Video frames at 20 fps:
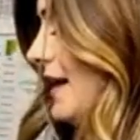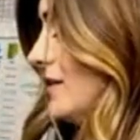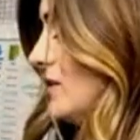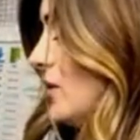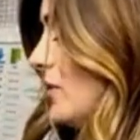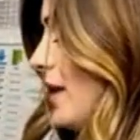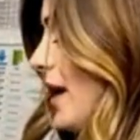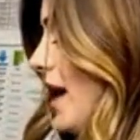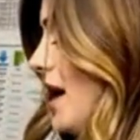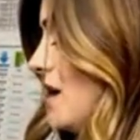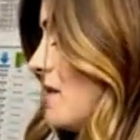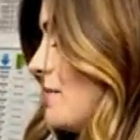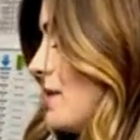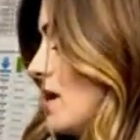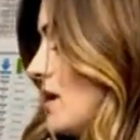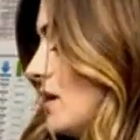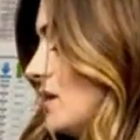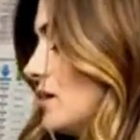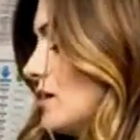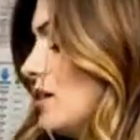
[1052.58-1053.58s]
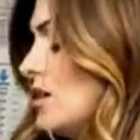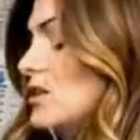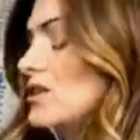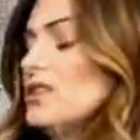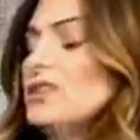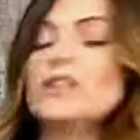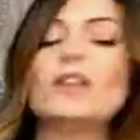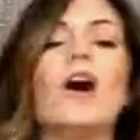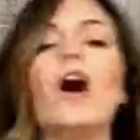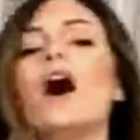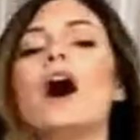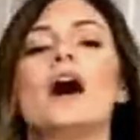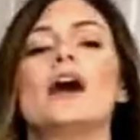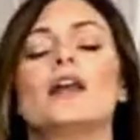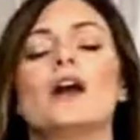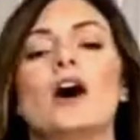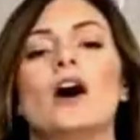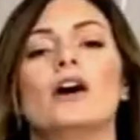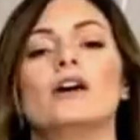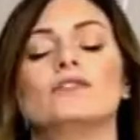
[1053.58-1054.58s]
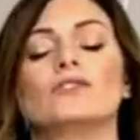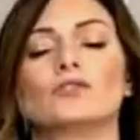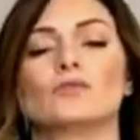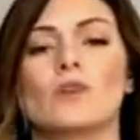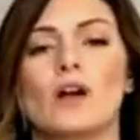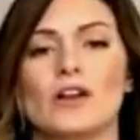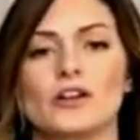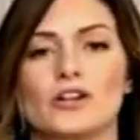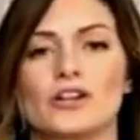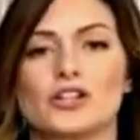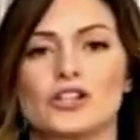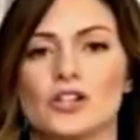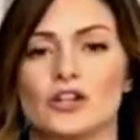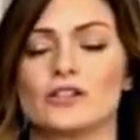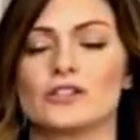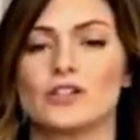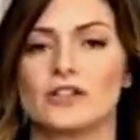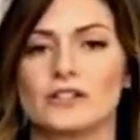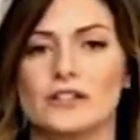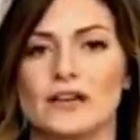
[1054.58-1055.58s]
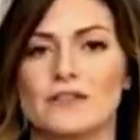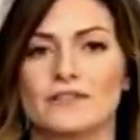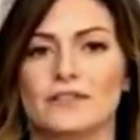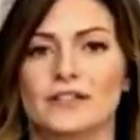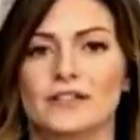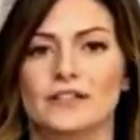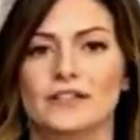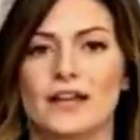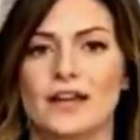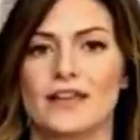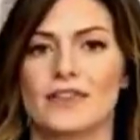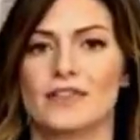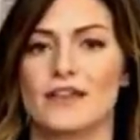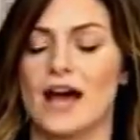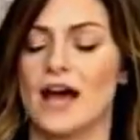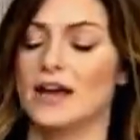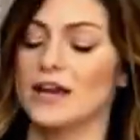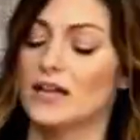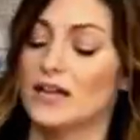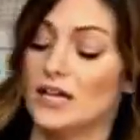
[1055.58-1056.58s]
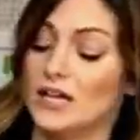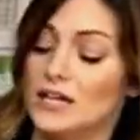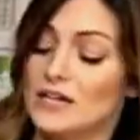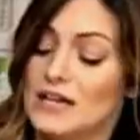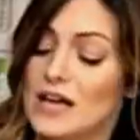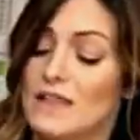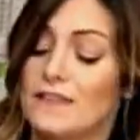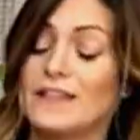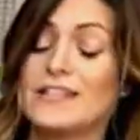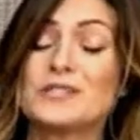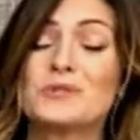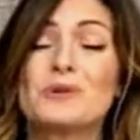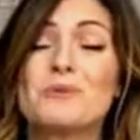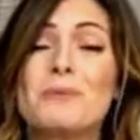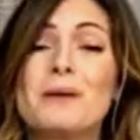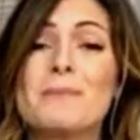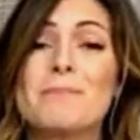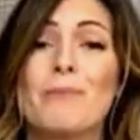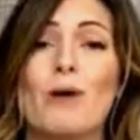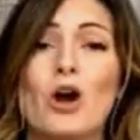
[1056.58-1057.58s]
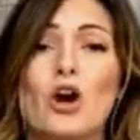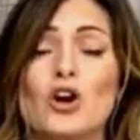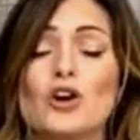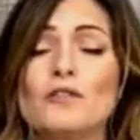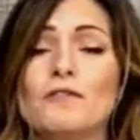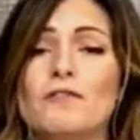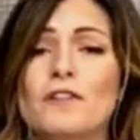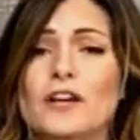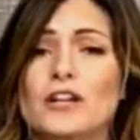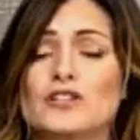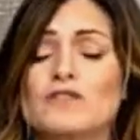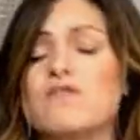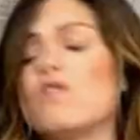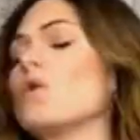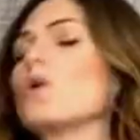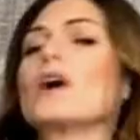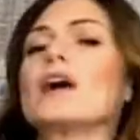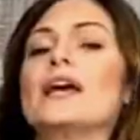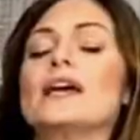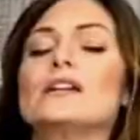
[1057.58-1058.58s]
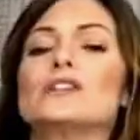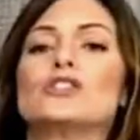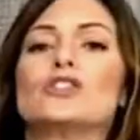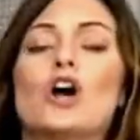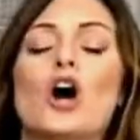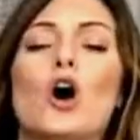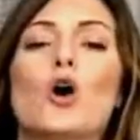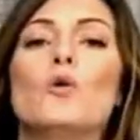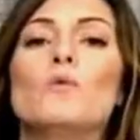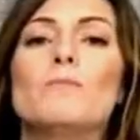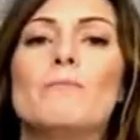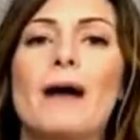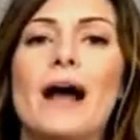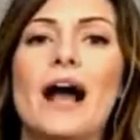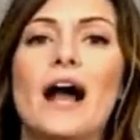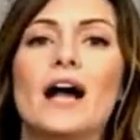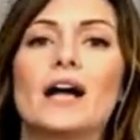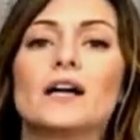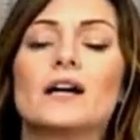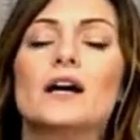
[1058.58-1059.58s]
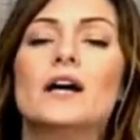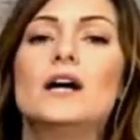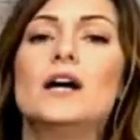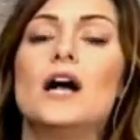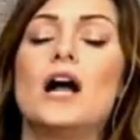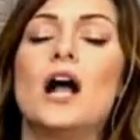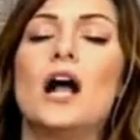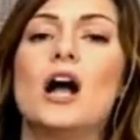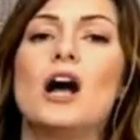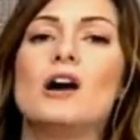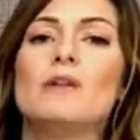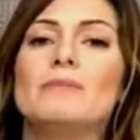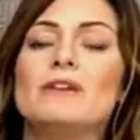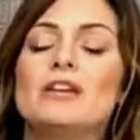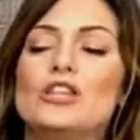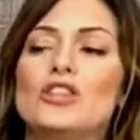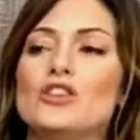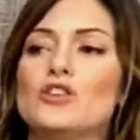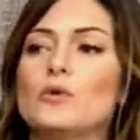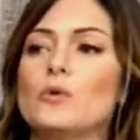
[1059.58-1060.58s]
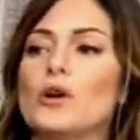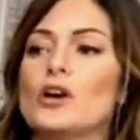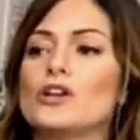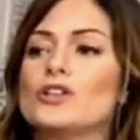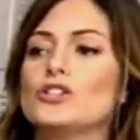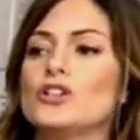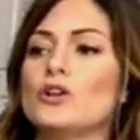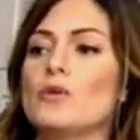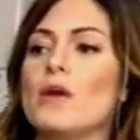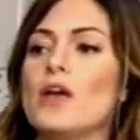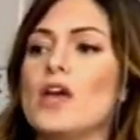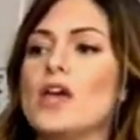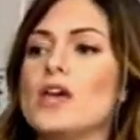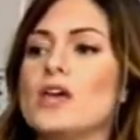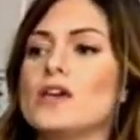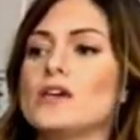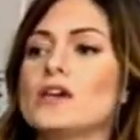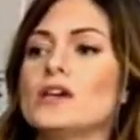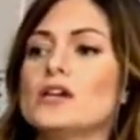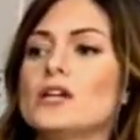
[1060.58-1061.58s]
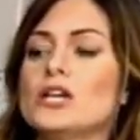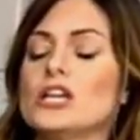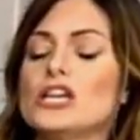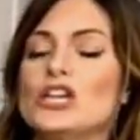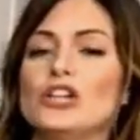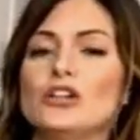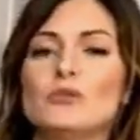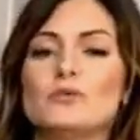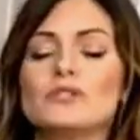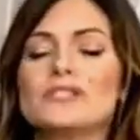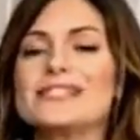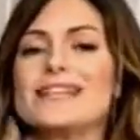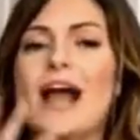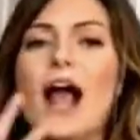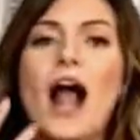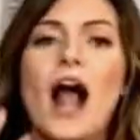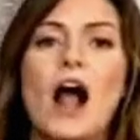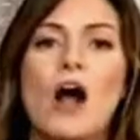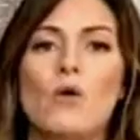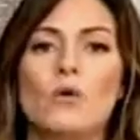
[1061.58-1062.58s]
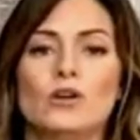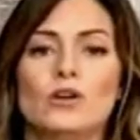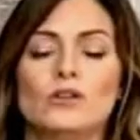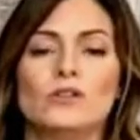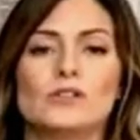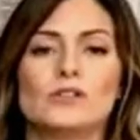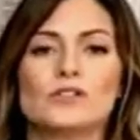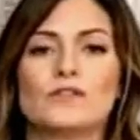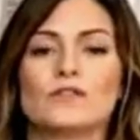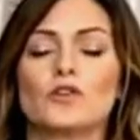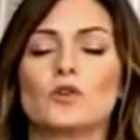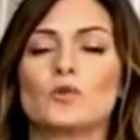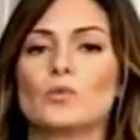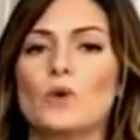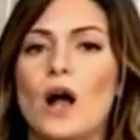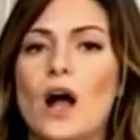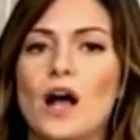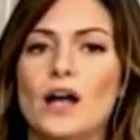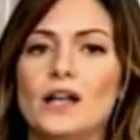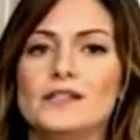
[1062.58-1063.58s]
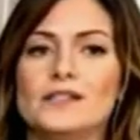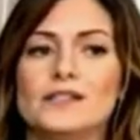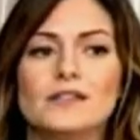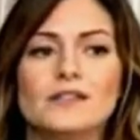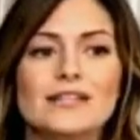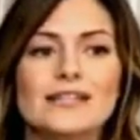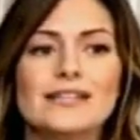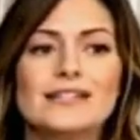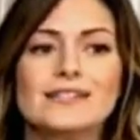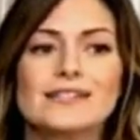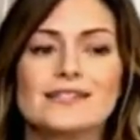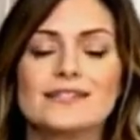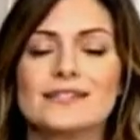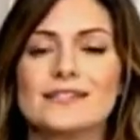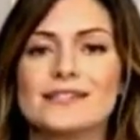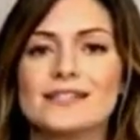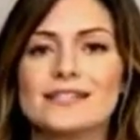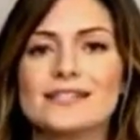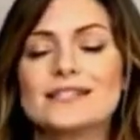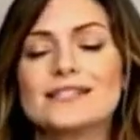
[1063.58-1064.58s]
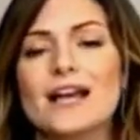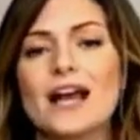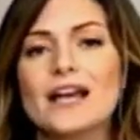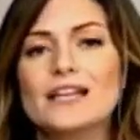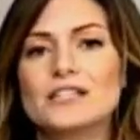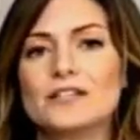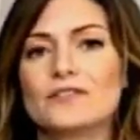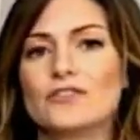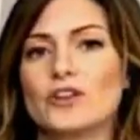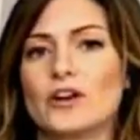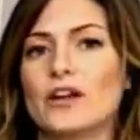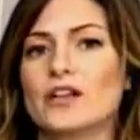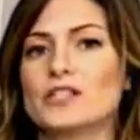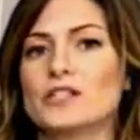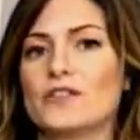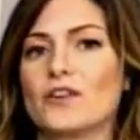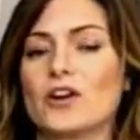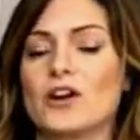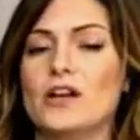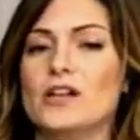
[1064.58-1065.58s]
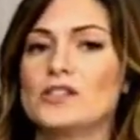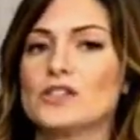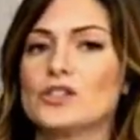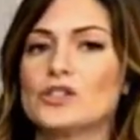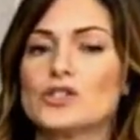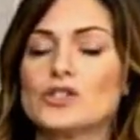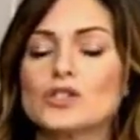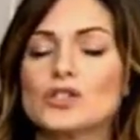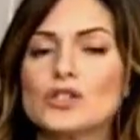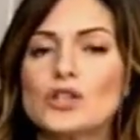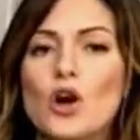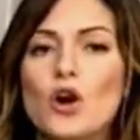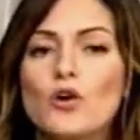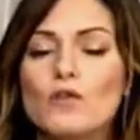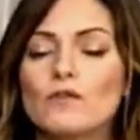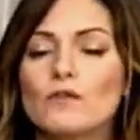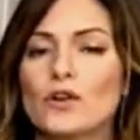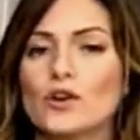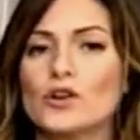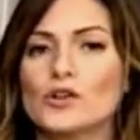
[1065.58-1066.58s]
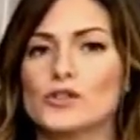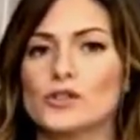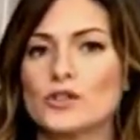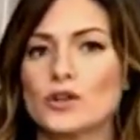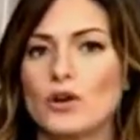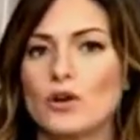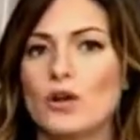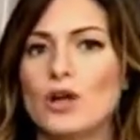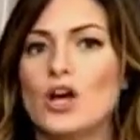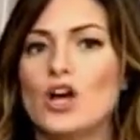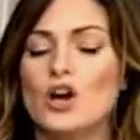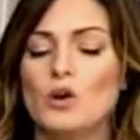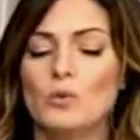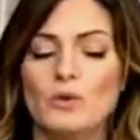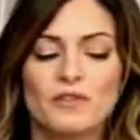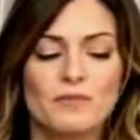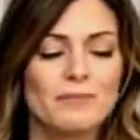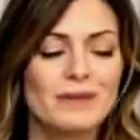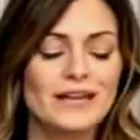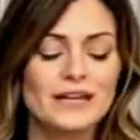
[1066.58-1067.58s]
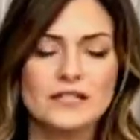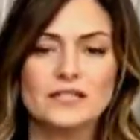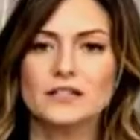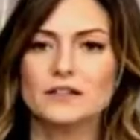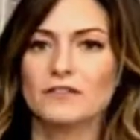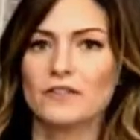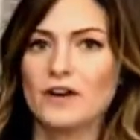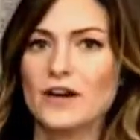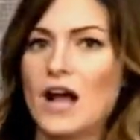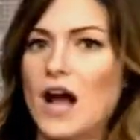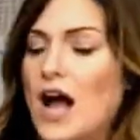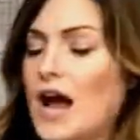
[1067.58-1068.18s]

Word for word: that's okay because a lot of runner shirts are definitely like that. Now, this would be perfect for a tote bag. Um, if you are doing, you know, towels for runs, these, this size of transfer is so versatile with many different